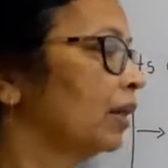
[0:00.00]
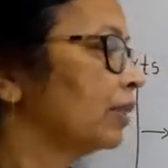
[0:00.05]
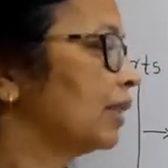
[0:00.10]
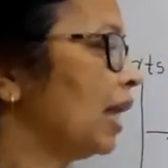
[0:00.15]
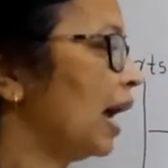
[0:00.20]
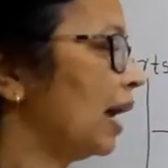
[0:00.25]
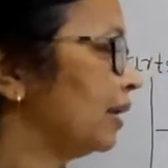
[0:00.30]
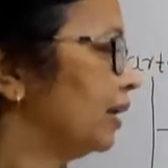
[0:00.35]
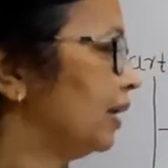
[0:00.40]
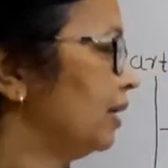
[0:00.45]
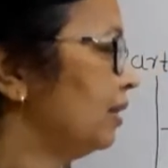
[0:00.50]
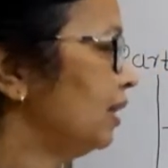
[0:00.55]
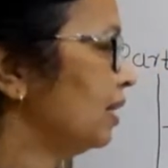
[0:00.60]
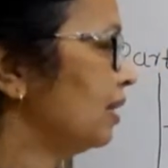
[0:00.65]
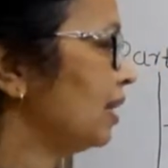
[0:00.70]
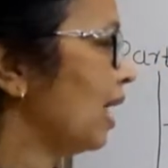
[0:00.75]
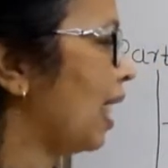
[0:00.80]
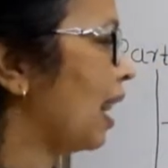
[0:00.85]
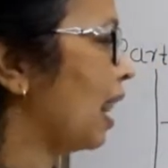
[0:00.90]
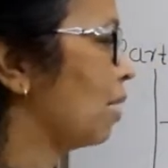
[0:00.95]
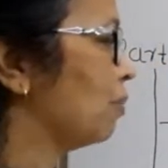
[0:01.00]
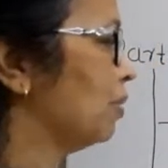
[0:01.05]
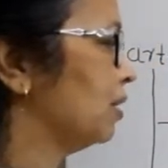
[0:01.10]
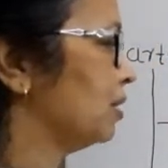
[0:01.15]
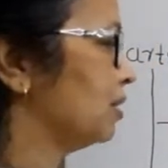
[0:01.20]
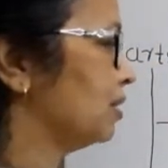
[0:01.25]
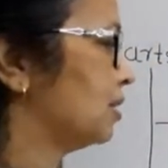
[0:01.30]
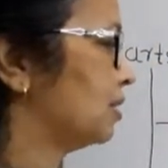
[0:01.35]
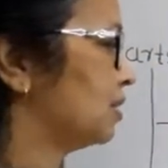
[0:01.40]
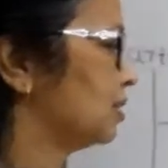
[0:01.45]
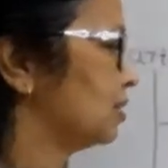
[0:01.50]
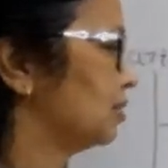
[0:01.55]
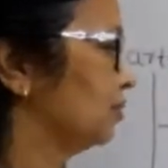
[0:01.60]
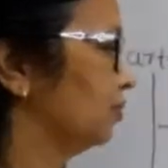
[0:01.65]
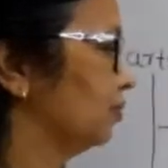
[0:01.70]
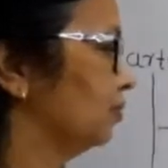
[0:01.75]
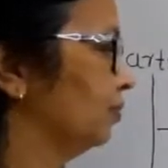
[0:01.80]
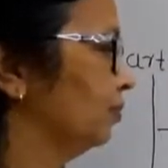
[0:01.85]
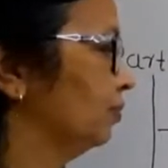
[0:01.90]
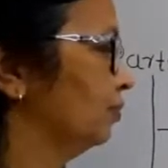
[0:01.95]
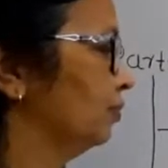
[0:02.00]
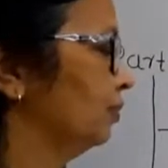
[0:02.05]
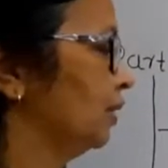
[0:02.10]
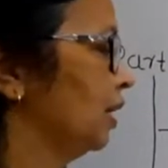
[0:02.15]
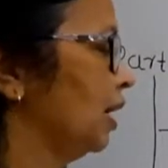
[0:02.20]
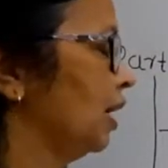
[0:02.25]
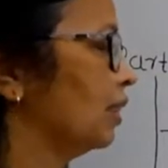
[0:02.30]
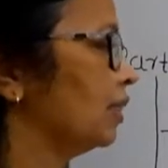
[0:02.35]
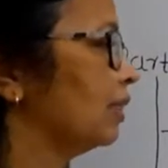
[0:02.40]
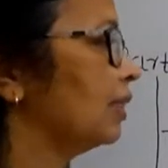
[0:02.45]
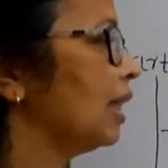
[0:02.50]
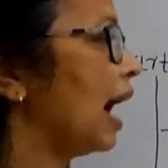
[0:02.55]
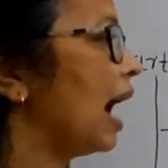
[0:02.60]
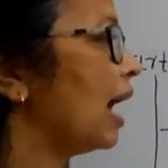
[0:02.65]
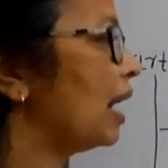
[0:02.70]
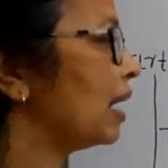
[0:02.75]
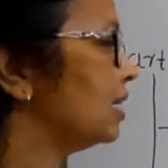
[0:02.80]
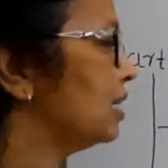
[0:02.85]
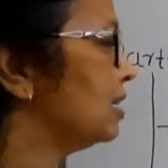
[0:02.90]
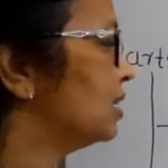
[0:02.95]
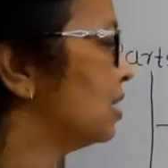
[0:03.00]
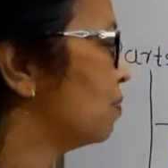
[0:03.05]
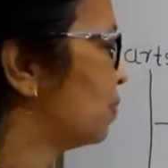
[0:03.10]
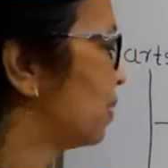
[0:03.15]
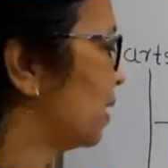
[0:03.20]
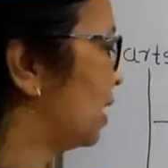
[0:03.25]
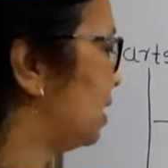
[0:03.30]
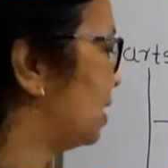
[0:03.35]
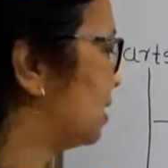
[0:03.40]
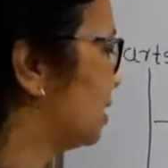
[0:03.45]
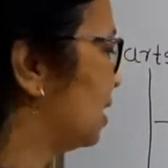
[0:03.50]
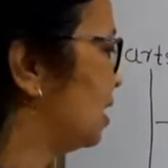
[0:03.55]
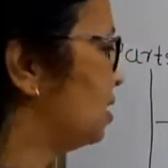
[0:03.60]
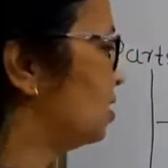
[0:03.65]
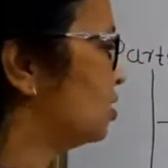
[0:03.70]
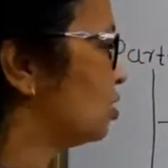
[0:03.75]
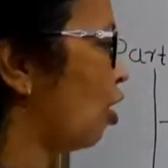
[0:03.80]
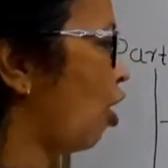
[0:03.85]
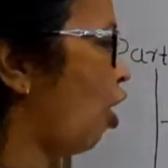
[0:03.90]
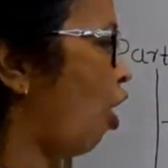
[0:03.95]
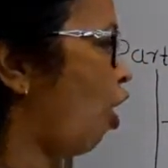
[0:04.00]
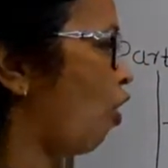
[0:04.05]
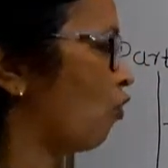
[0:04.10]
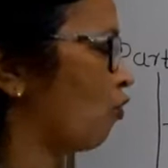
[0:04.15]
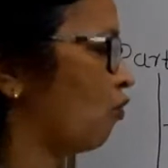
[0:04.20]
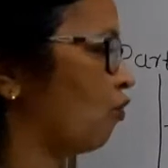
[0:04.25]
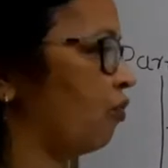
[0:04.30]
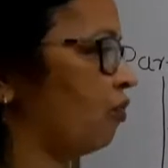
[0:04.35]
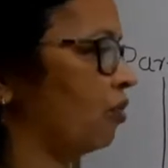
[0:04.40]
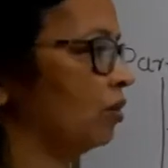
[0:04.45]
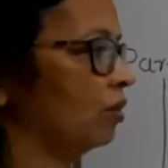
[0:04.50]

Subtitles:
Then in the thalamus, there is a presence of